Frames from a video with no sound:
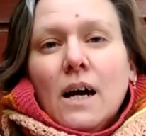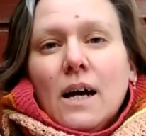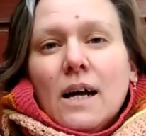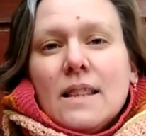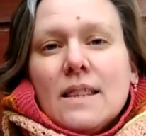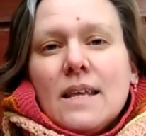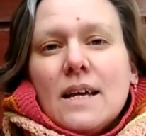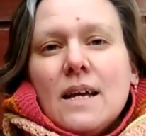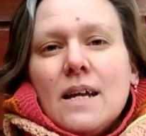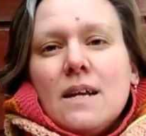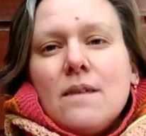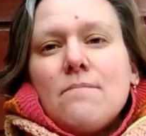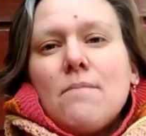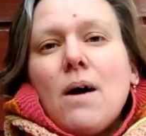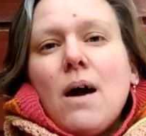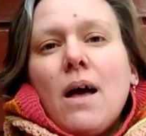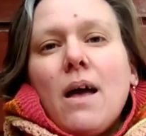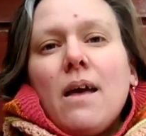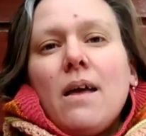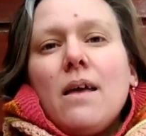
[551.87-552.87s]
And then
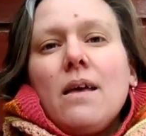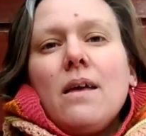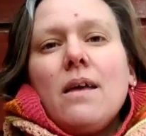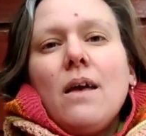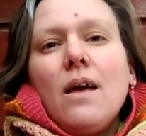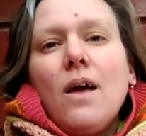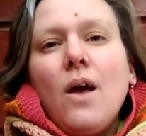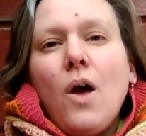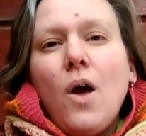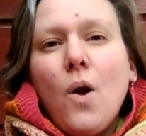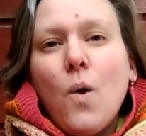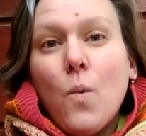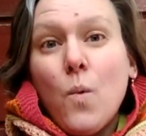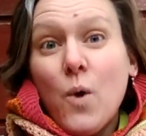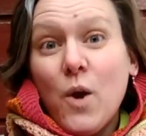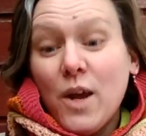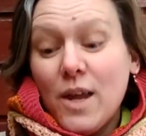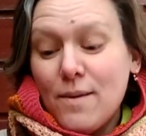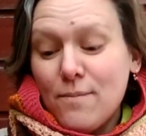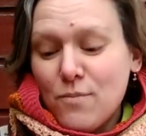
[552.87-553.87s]
my
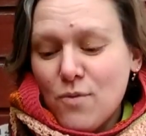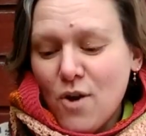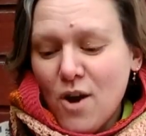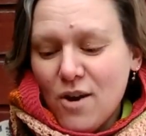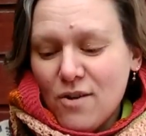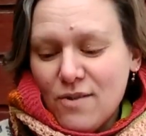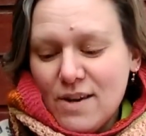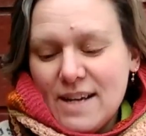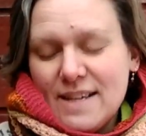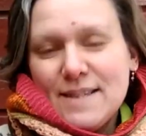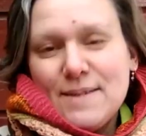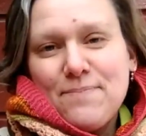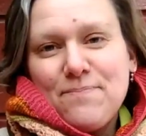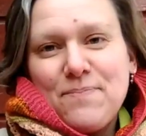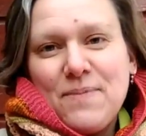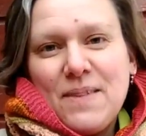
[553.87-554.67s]
work in progress.